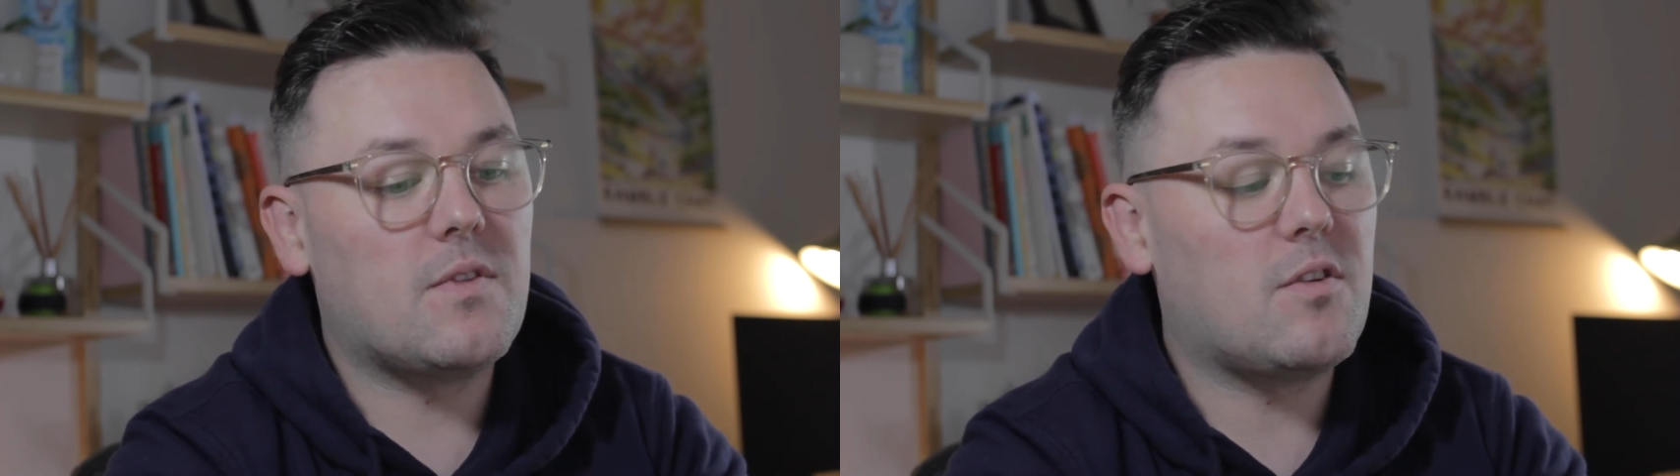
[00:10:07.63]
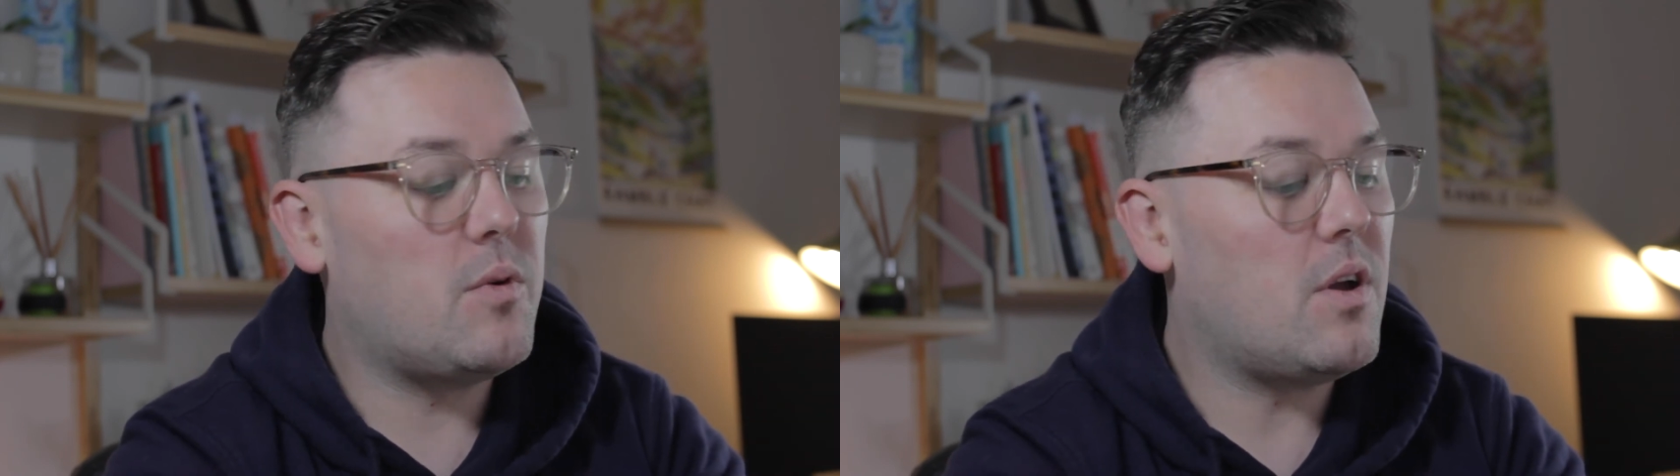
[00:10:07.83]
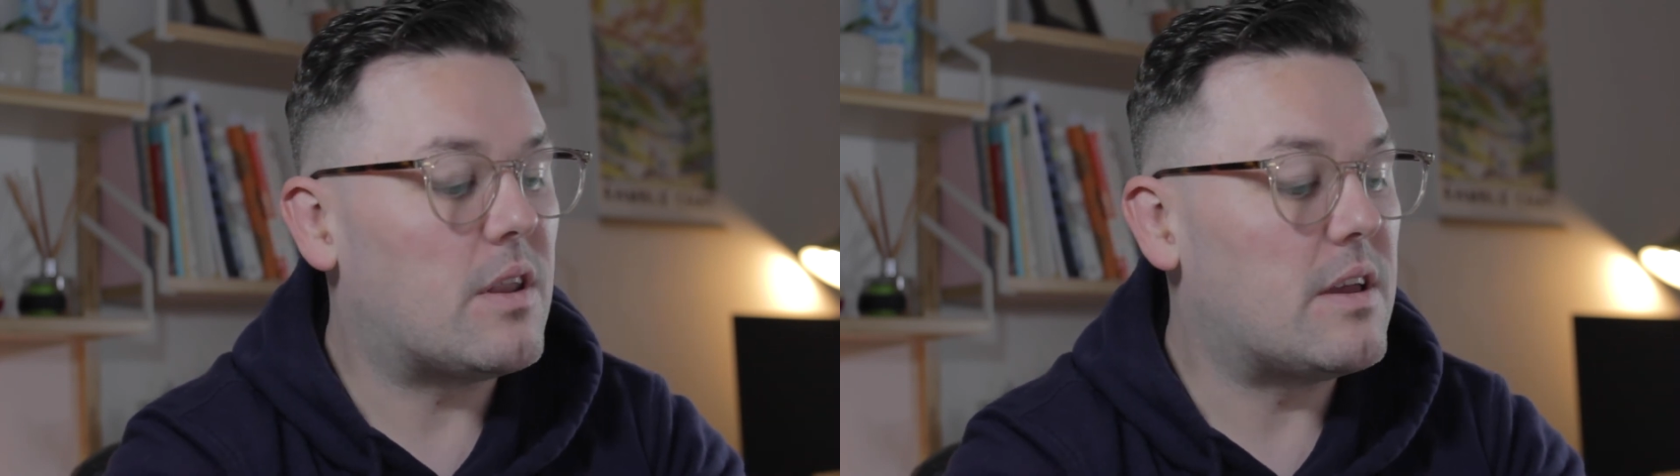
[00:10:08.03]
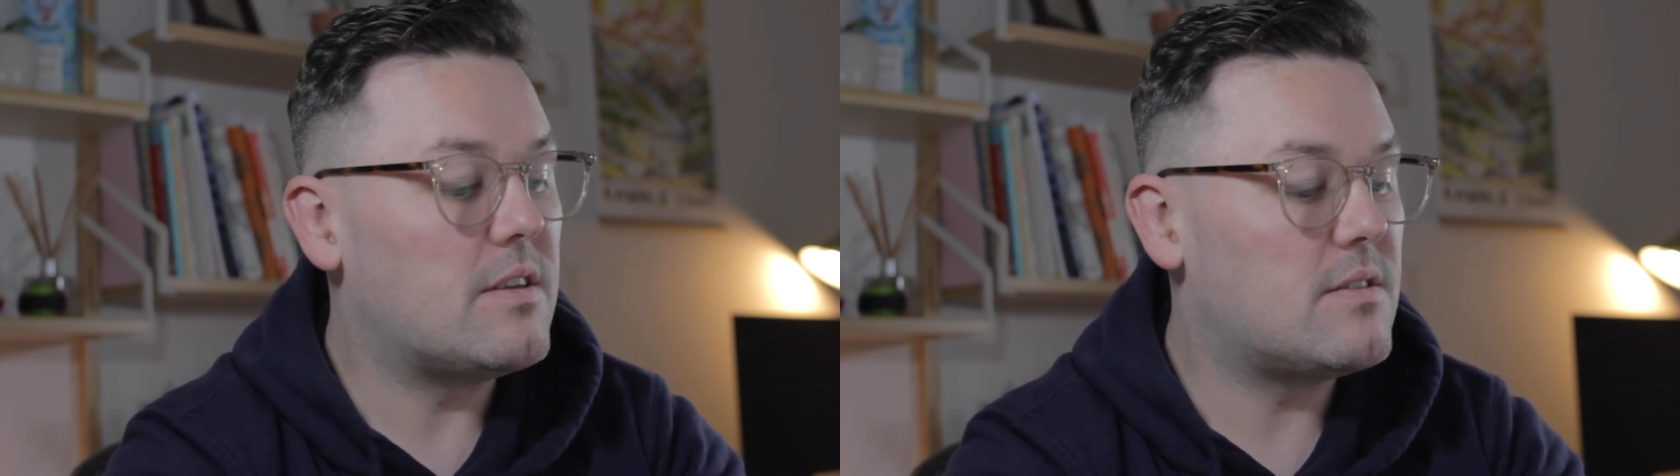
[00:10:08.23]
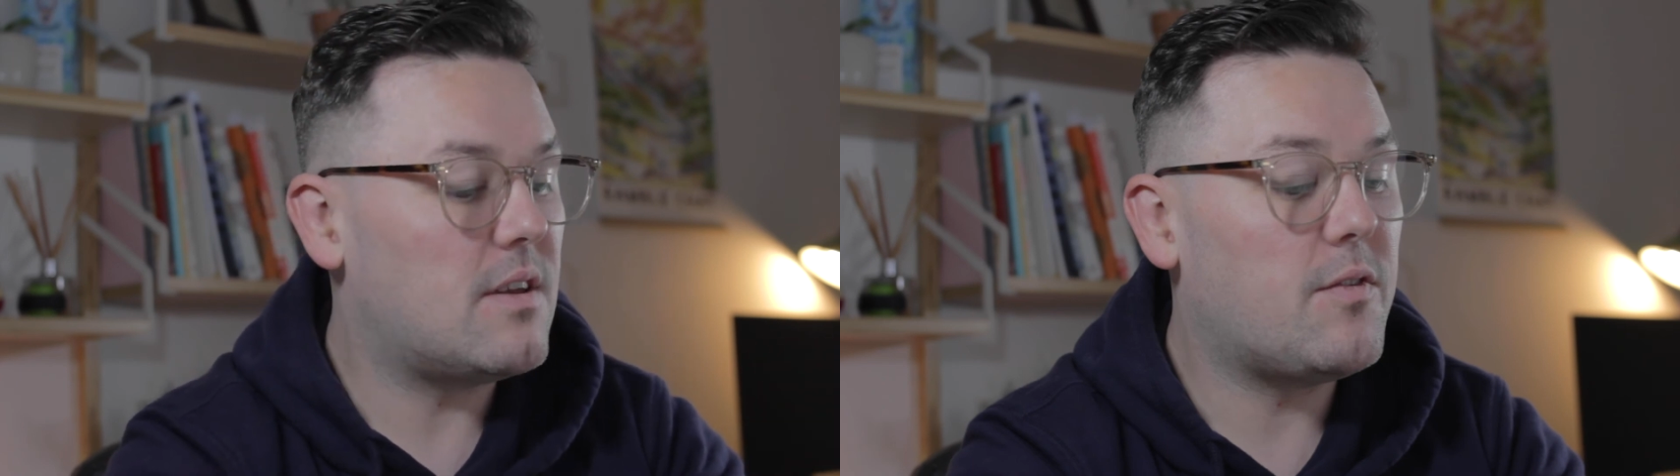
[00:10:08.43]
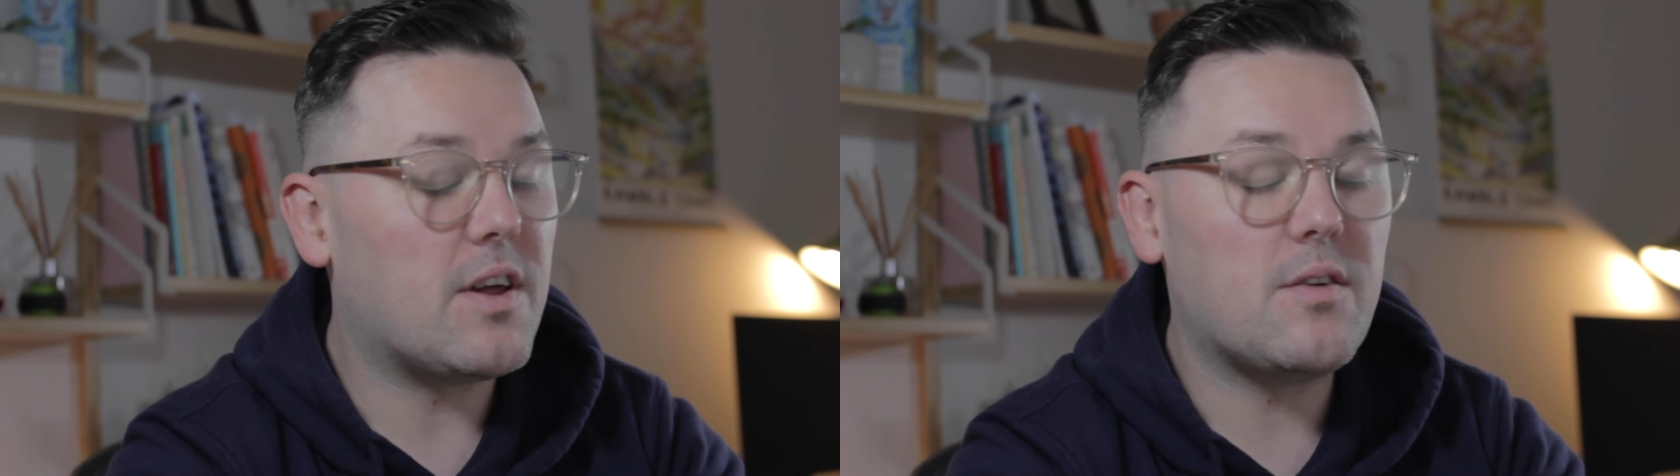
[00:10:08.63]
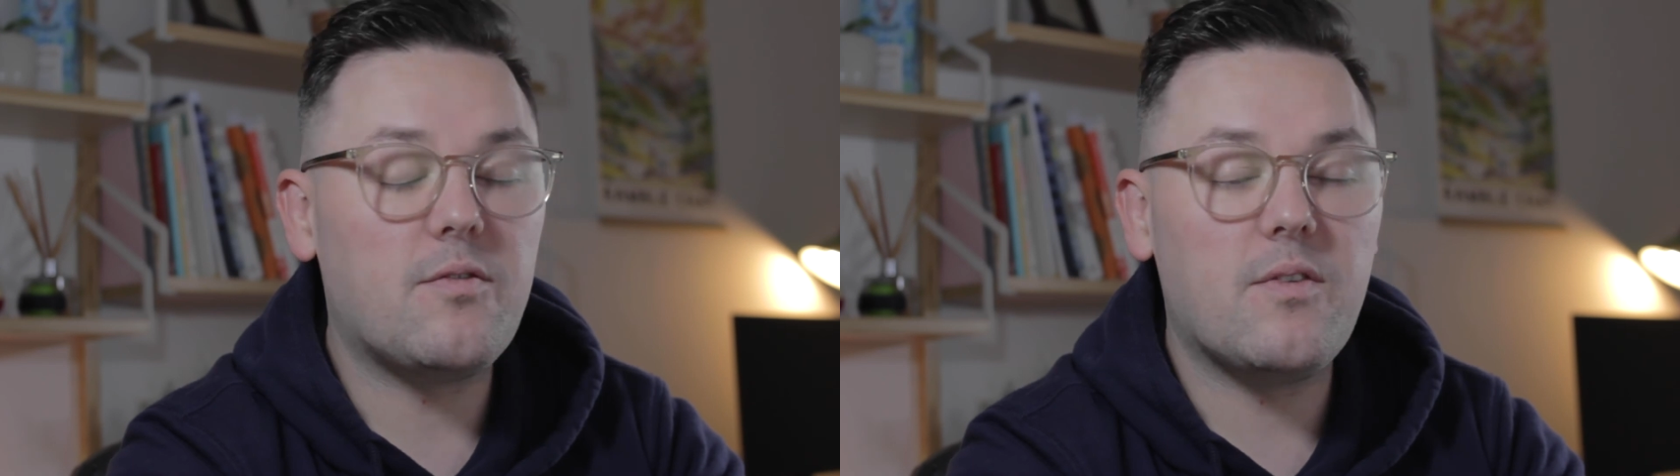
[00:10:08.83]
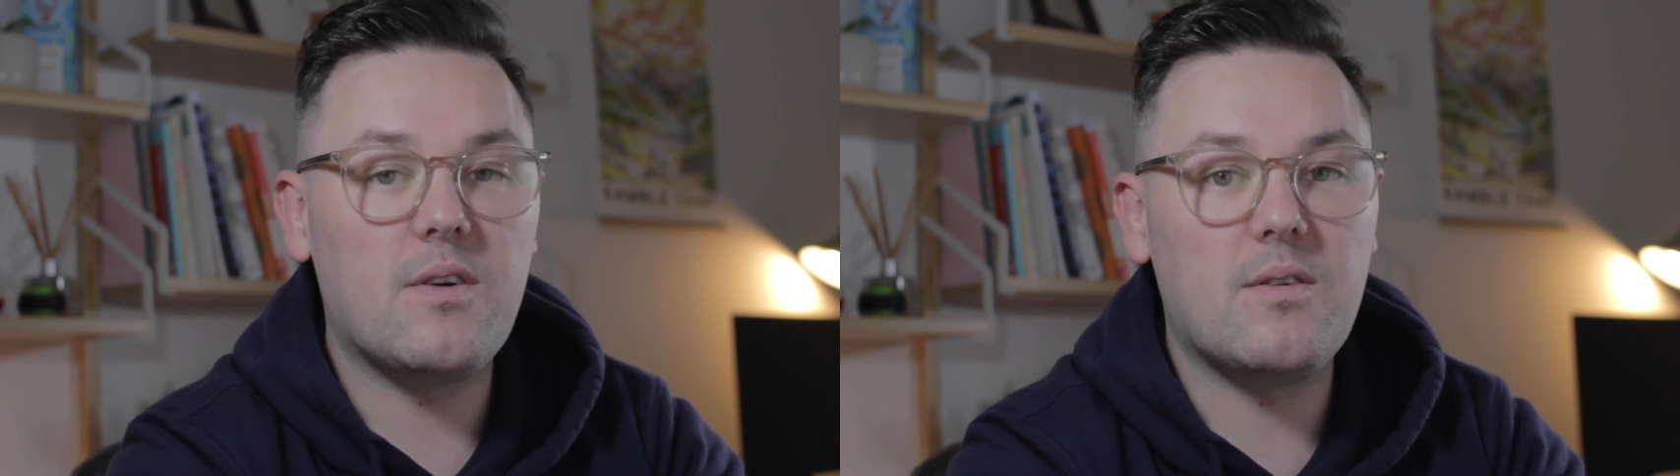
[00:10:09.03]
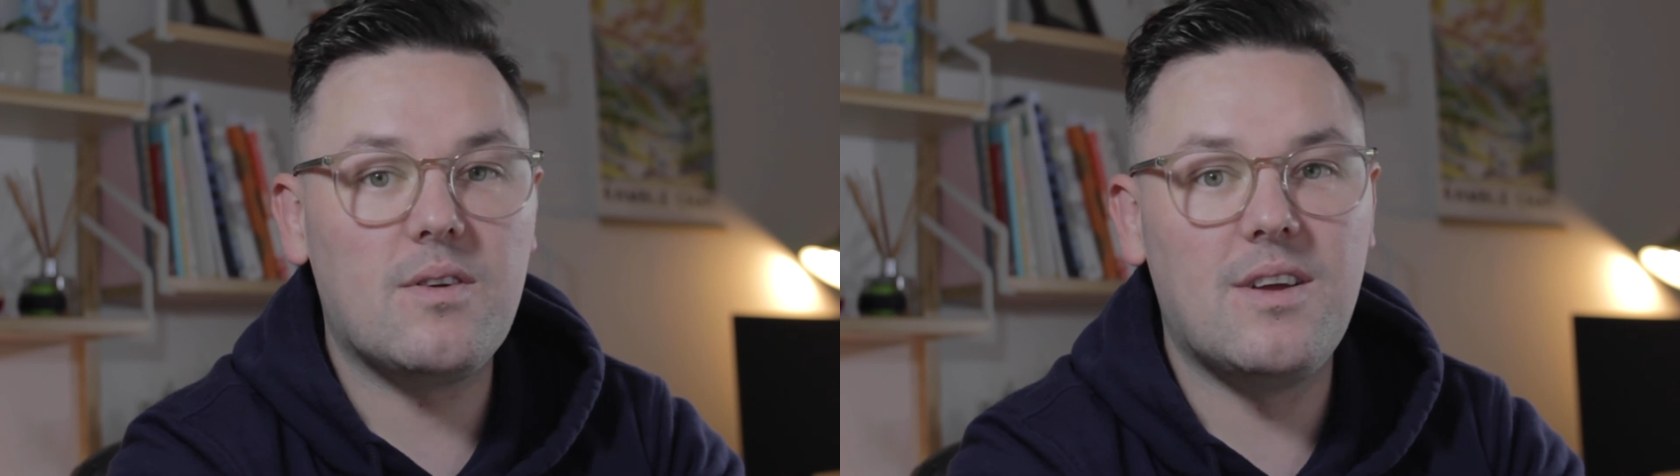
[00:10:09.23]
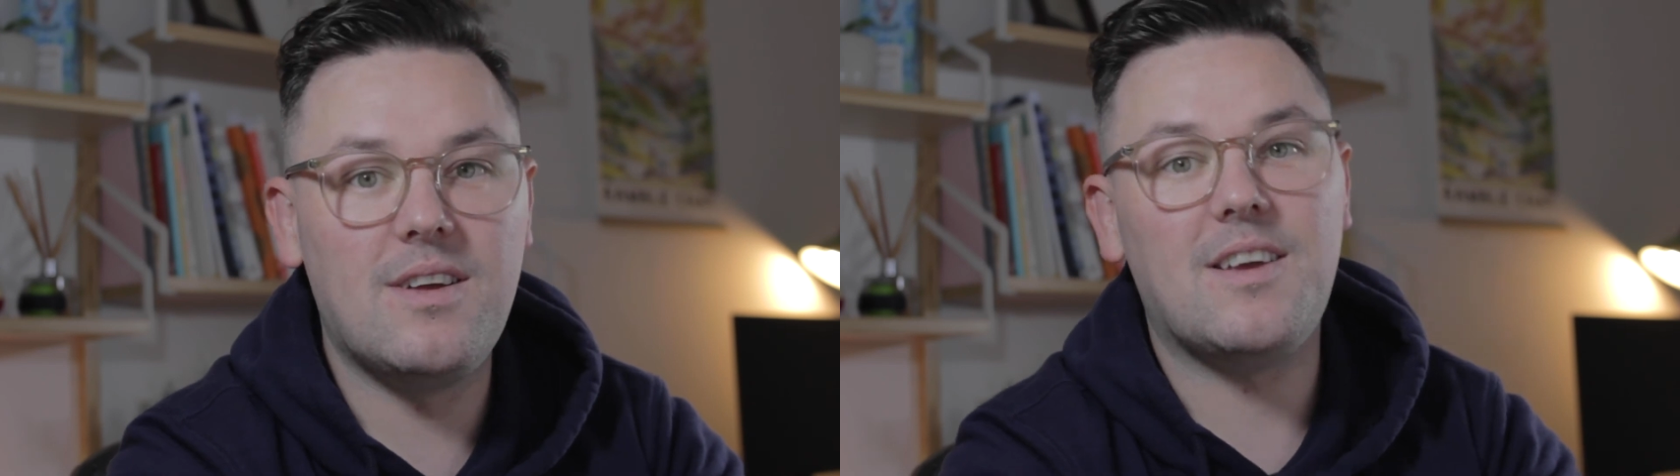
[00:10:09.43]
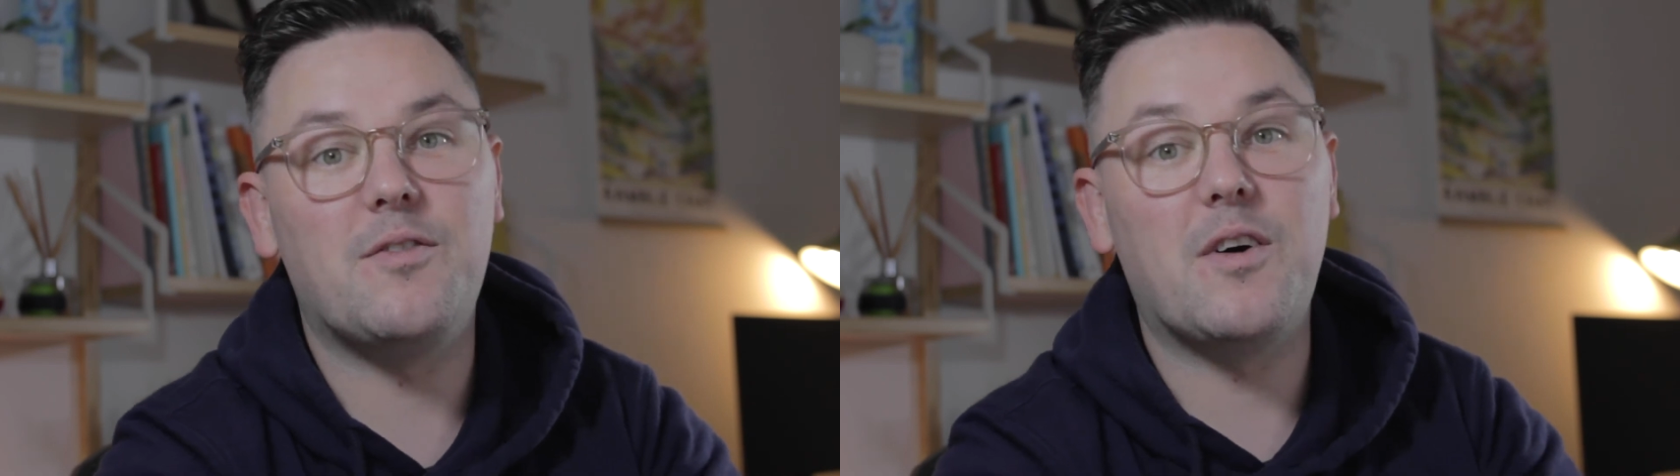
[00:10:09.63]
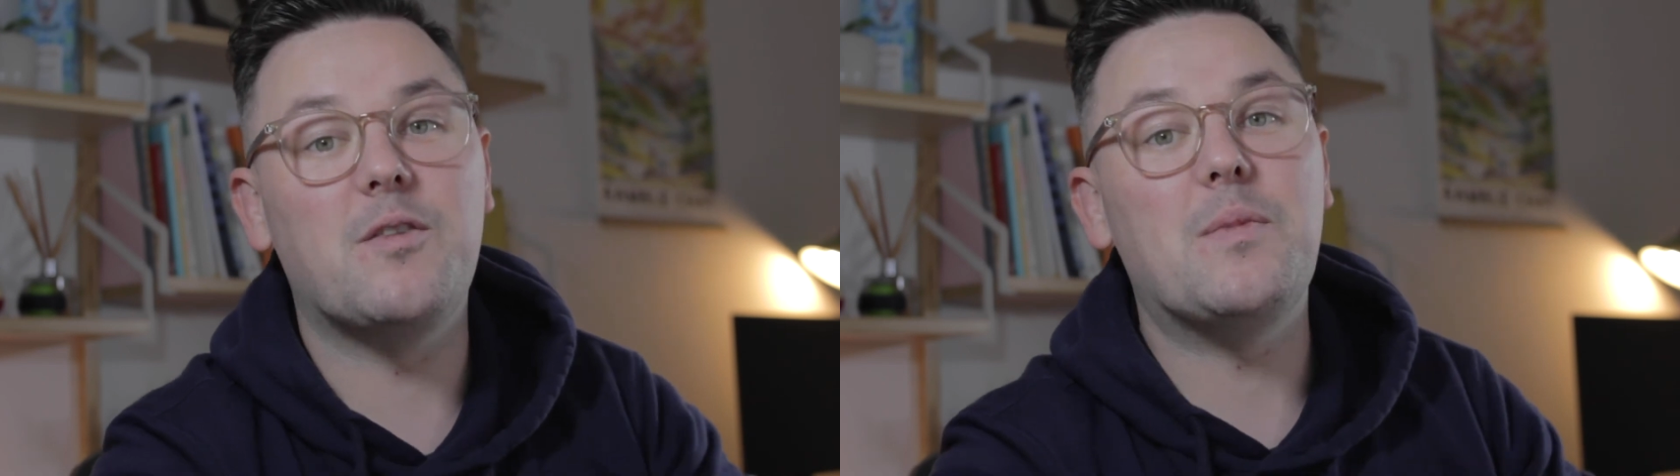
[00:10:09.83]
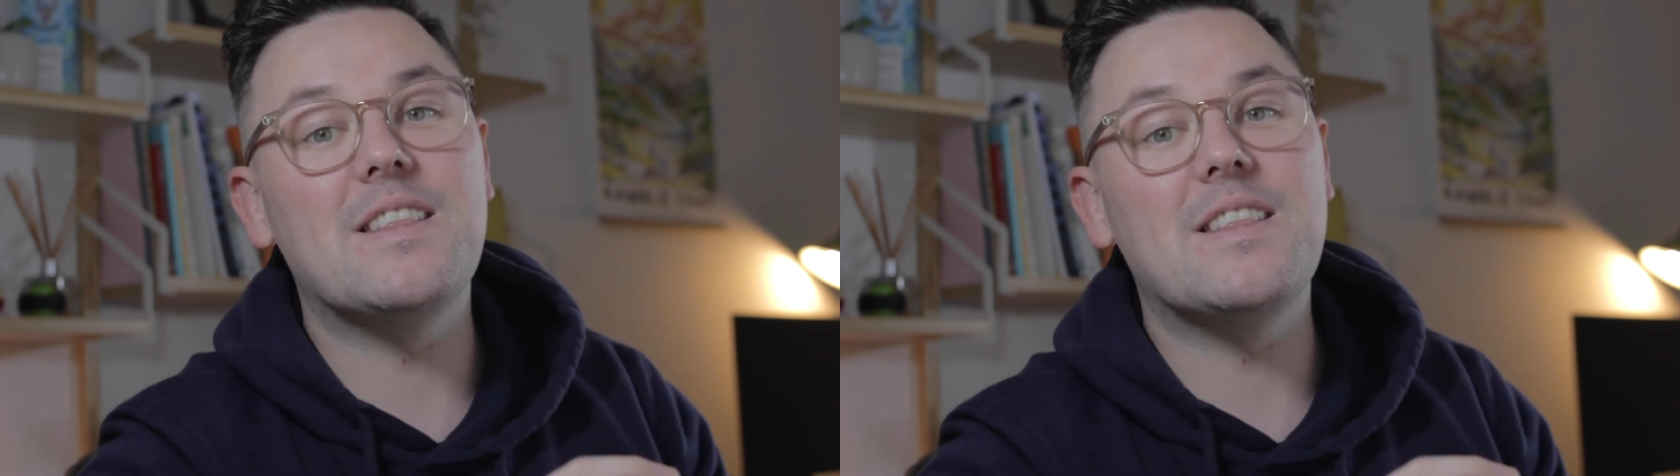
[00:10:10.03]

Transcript: to be honest, if I'd have